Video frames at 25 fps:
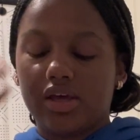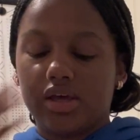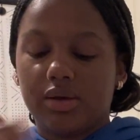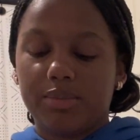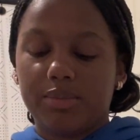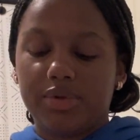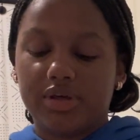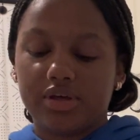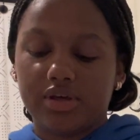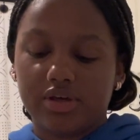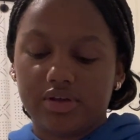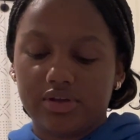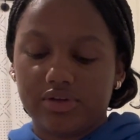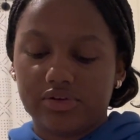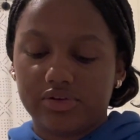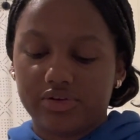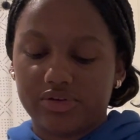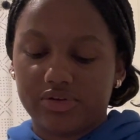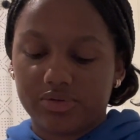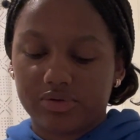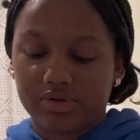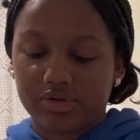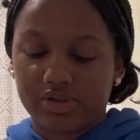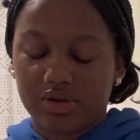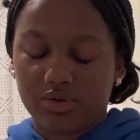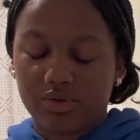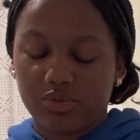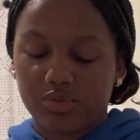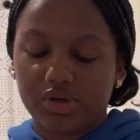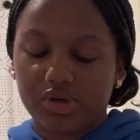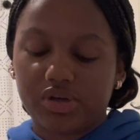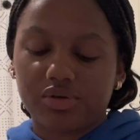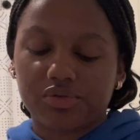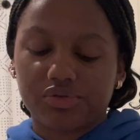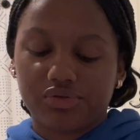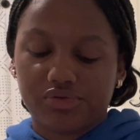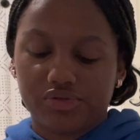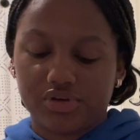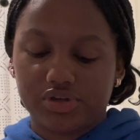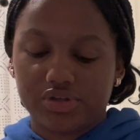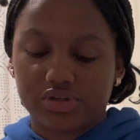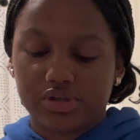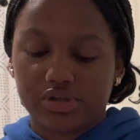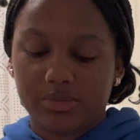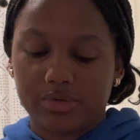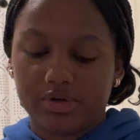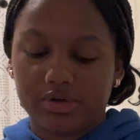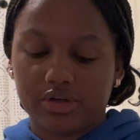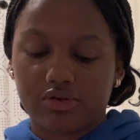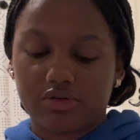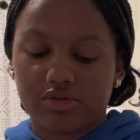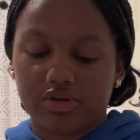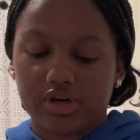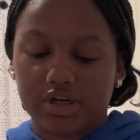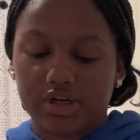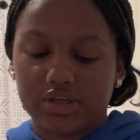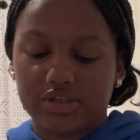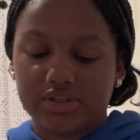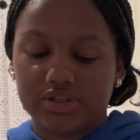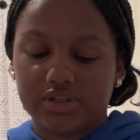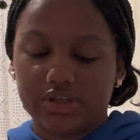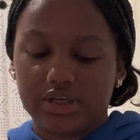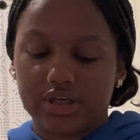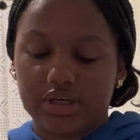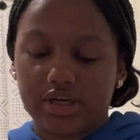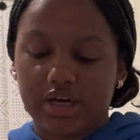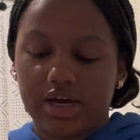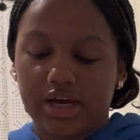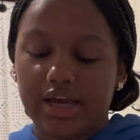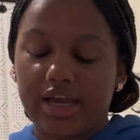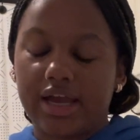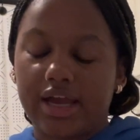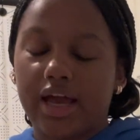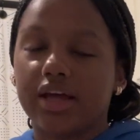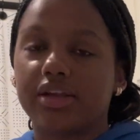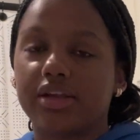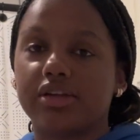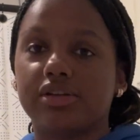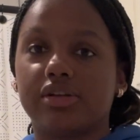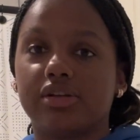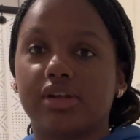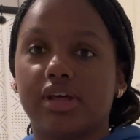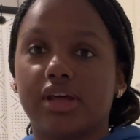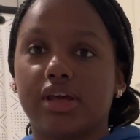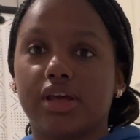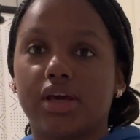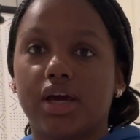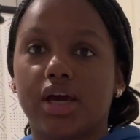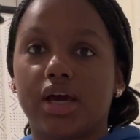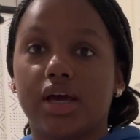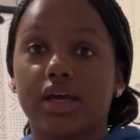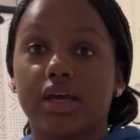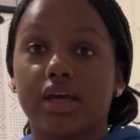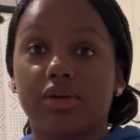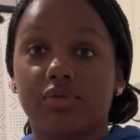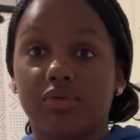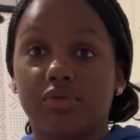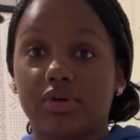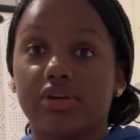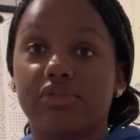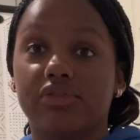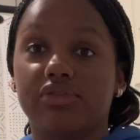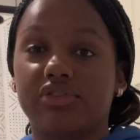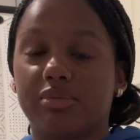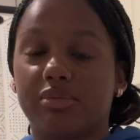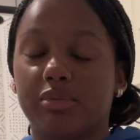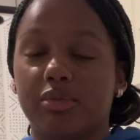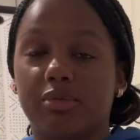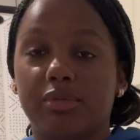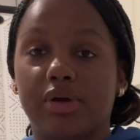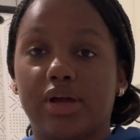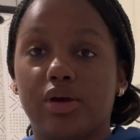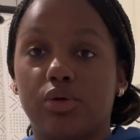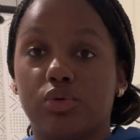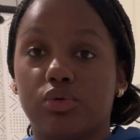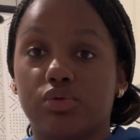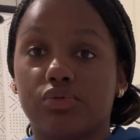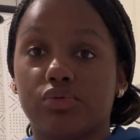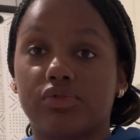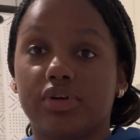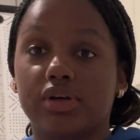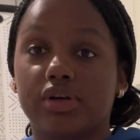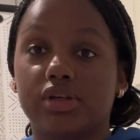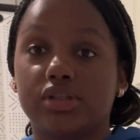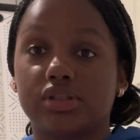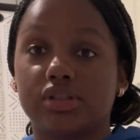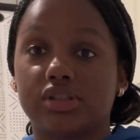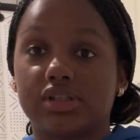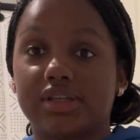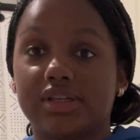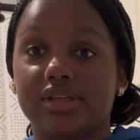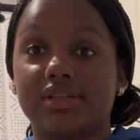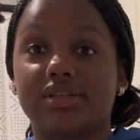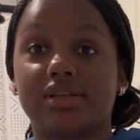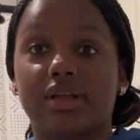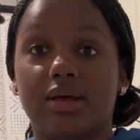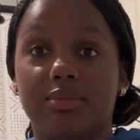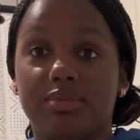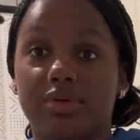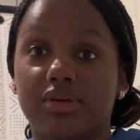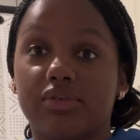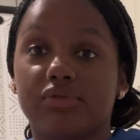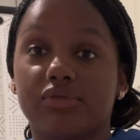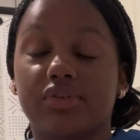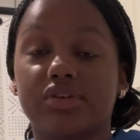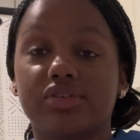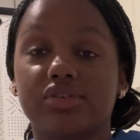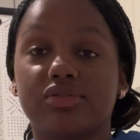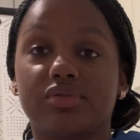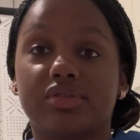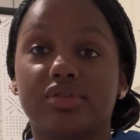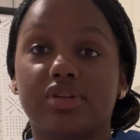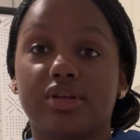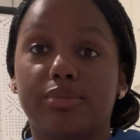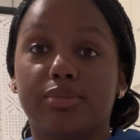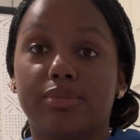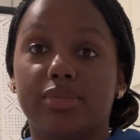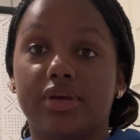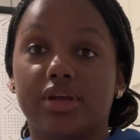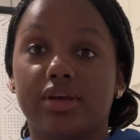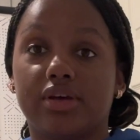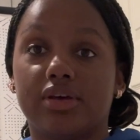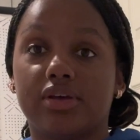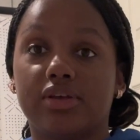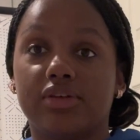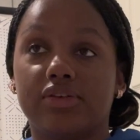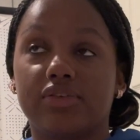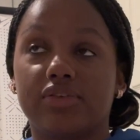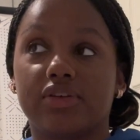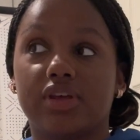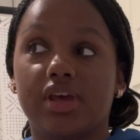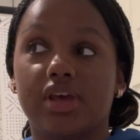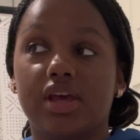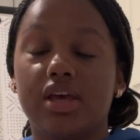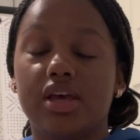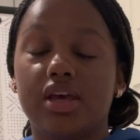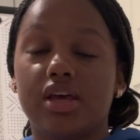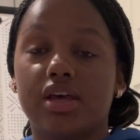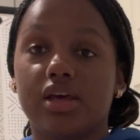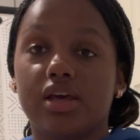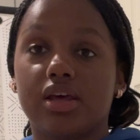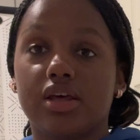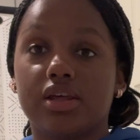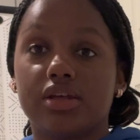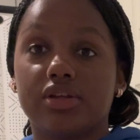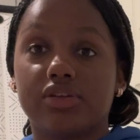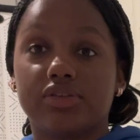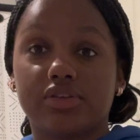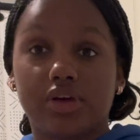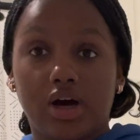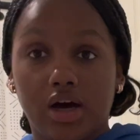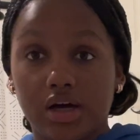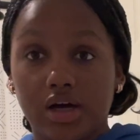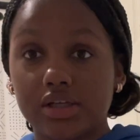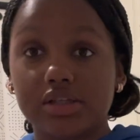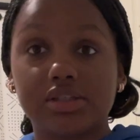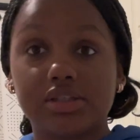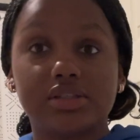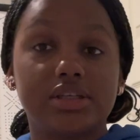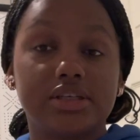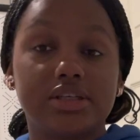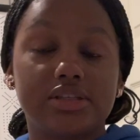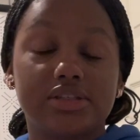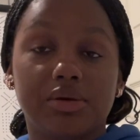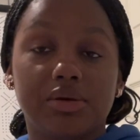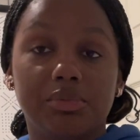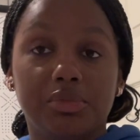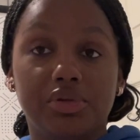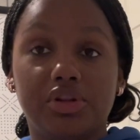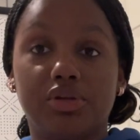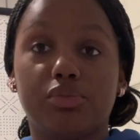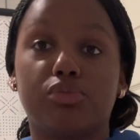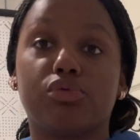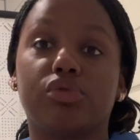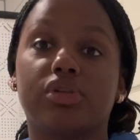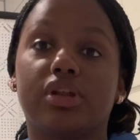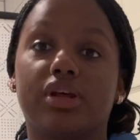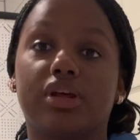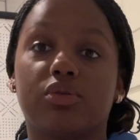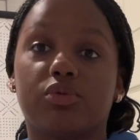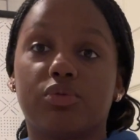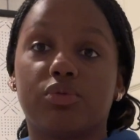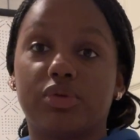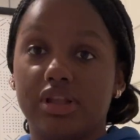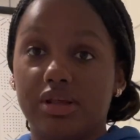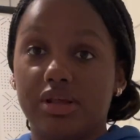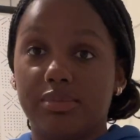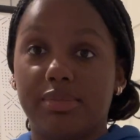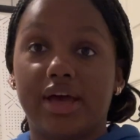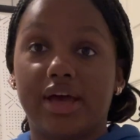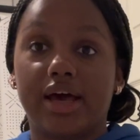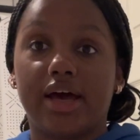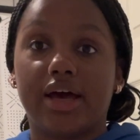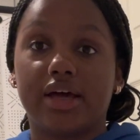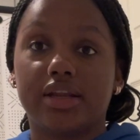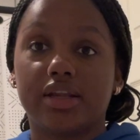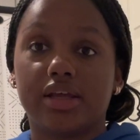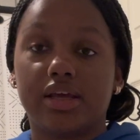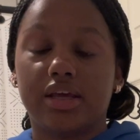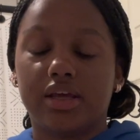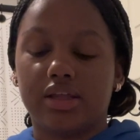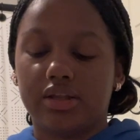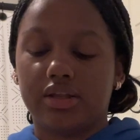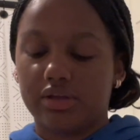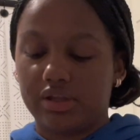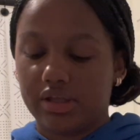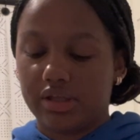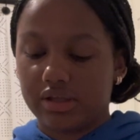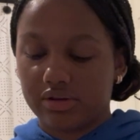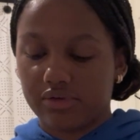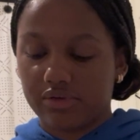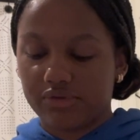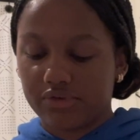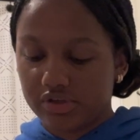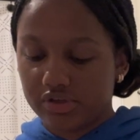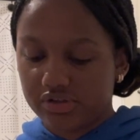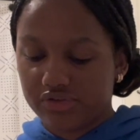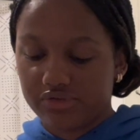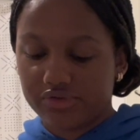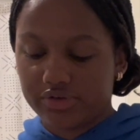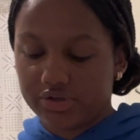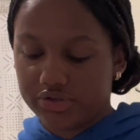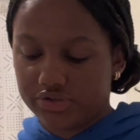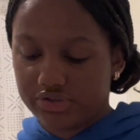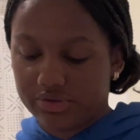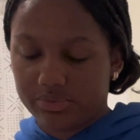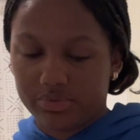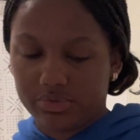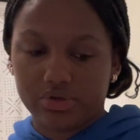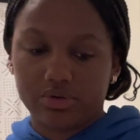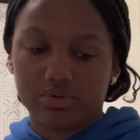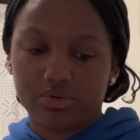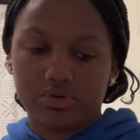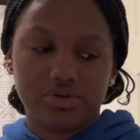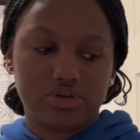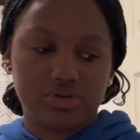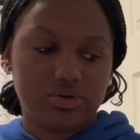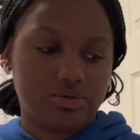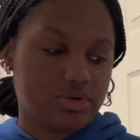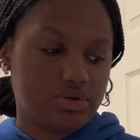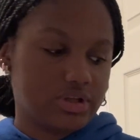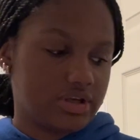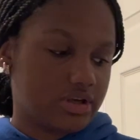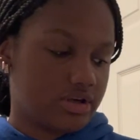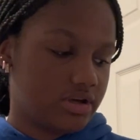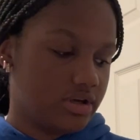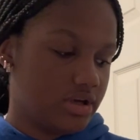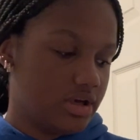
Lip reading: because like when I was first coming to Christ, like I had to like get rid of some of my old friends and stop being friends with them because honestly some of them were like really bad. And like the first verse I want to go into, like